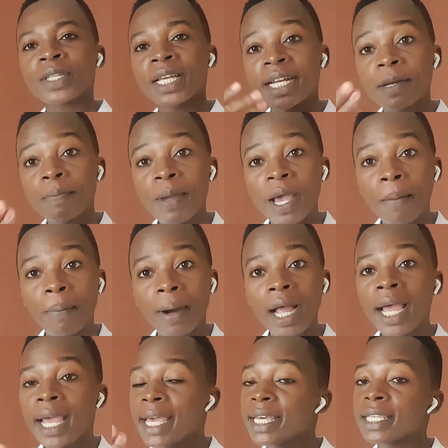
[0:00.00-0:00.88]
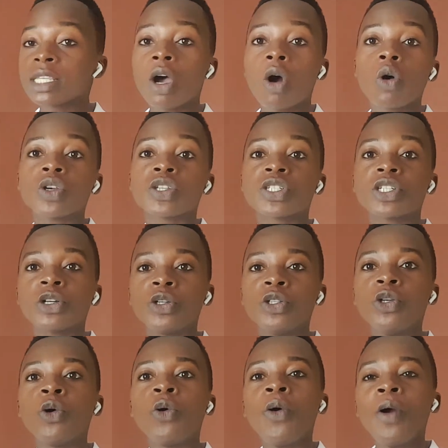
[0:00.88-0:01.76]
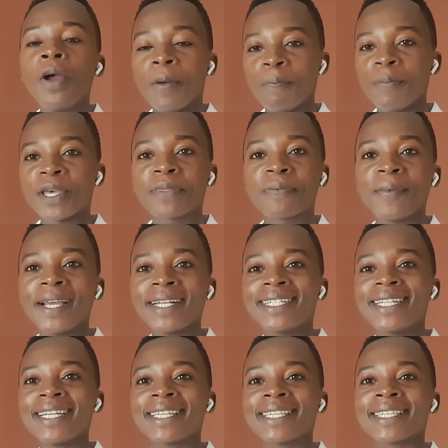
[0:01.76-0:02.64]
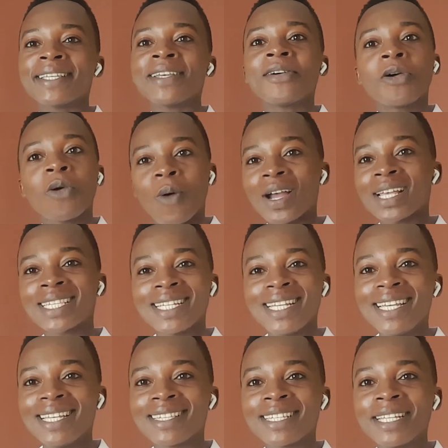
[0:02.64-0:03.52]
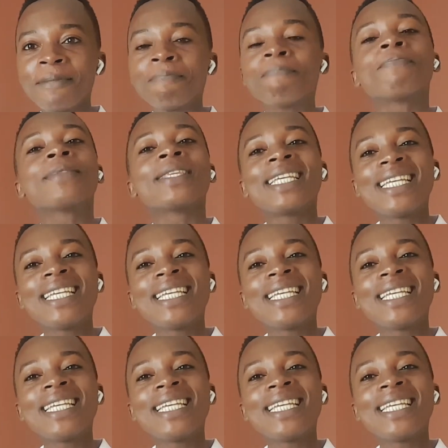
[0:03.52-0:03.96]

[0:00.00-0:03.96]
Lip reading: Remember, as I always tell you, mathematics was easy,